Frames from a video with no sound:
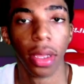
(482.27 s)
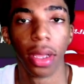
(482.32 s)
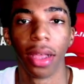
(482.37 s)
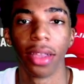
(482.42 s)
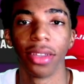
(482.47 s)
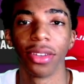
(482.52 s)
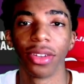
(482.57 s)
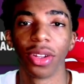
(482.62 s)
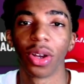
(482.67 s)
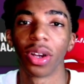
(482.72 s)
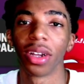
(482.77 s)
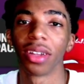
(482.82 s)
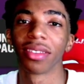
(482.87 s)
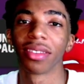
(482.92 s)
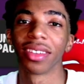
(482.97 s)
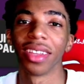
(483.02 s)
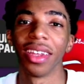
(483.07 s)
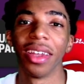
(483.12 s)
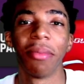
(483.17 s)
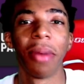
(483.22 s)
You know what I'm
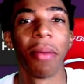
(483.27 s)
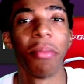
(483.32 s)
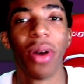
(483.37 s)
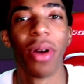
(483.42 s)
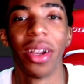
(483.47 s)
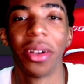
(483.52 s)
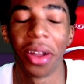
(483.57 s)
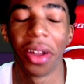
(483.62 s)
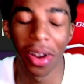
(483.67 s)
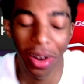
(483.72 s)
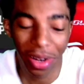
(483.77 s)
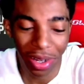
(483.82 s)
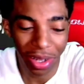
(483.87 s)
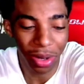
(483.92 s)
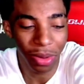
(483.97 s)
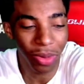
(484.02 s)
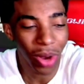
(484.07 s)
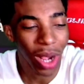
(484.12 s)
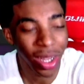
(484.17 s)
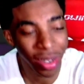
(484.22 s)
saying? My boy
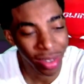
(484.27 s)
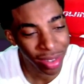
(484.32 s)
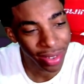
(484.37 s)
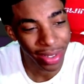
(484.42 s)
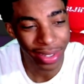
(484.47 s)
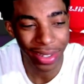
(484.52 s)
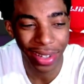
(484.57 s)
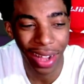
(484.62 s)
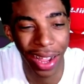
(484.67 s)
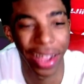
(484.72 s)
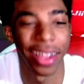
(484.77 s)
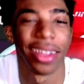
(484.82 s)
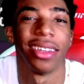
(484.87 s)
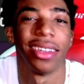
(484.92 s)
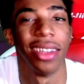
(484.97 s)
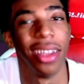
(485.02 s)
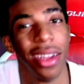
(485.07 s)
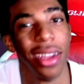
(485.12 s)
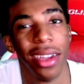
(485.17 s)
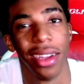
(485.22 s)
Darnell Washington,
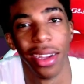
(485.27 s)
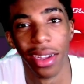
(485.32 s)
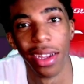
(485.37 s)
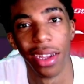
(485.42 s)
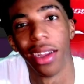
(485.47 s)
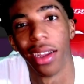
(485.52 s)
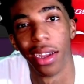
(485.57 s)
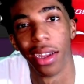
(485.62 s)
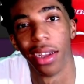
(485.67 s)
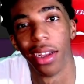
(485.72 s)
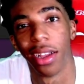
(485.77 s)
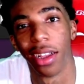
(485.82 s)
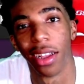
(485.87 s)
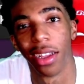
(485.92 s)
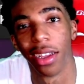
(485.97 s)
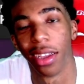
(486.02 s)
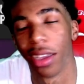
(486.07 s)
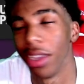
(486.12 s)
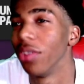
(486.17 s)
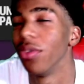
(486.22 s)
hey,
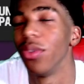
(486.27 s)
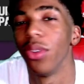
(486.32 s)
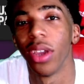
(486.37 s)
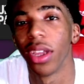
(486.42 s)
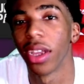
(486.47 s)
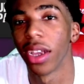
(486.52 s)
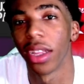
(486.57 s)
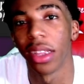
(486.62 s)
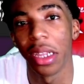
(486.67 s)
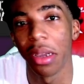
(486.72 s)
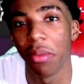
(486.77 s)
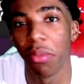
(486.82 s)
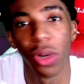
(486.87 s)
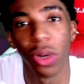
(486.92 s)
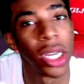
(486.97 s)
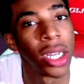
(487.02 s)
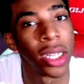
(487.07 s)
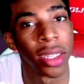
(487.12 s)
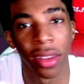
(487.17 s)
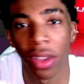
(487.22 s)
if you ain't got that
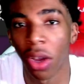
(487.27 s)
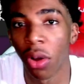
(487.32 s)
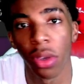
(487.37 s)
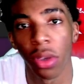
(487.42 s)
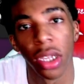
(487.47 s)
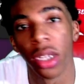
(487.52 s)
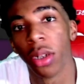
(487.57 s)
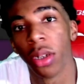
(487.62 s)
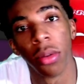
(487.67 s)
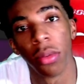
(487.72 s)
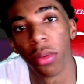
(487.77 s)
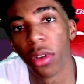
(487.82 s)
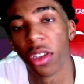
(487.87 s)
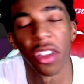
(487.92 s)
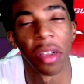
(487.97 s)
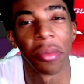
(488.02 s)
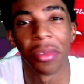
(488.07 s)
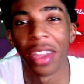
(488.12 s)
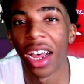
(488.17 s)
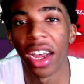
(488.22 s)
boy, don't get him. Cause
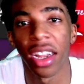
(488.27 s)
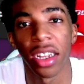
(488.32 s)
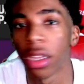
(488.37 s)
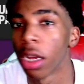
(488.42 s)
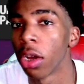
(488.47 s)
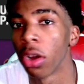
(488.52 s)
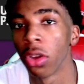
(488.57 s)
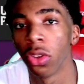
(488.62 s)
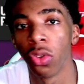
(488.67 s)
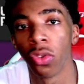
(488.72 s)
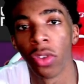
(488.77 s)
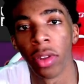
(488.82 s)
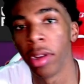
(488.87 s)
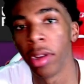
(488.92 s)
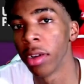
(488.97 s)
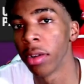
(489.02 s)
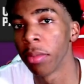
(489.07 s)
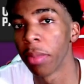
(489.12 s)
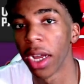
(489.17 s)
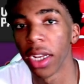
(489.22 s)
I'm tired of y'all using
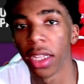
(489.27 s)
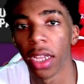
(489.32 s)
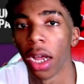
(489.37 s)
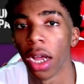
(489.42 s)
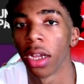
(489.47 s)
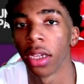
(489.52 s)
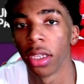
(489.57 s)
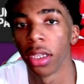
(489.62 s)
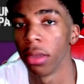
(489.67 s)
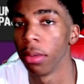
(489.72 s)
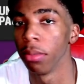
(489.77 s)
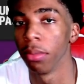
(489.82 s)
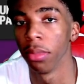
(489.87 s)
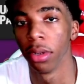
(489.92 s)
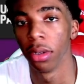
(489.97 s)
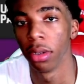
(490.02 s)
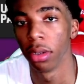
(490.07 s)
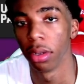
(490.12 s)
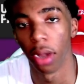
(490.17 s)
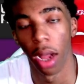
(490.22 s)
everybody I get,
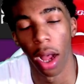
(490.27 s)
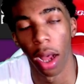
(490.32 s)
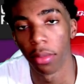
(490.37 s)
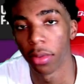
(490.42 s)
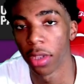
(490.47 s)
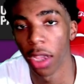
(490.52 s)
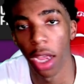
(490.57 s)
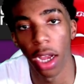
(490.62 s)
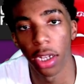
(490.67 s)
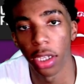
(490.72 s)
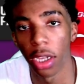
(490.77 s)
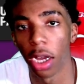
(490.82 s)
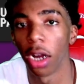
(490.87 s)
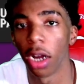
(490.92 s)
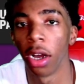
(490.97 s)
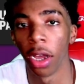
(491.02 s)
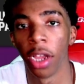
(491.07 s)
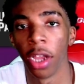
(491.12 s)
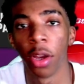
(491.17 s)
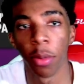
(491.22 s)
bro. I'm tired of
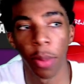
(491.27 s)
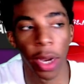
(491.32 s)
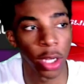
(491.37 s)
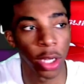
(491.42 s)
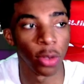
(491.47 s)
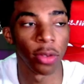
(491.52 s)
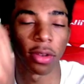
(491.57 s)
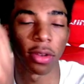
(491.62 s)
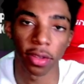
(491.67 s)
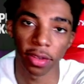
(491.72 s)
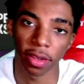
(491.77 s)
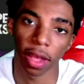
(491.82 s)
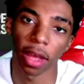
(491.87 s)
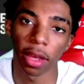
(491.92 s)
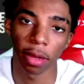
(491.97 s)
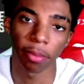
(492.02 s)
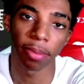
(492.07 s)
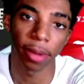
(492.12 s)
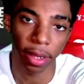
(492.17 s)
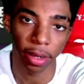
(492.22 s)
y'all, everybody using the
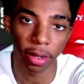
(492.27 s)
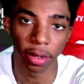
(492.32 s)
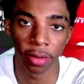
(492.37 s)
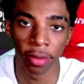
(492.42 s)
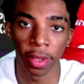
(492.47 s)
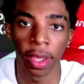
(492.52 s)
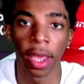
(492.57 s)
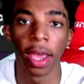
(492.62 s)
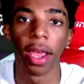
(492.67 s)
same players.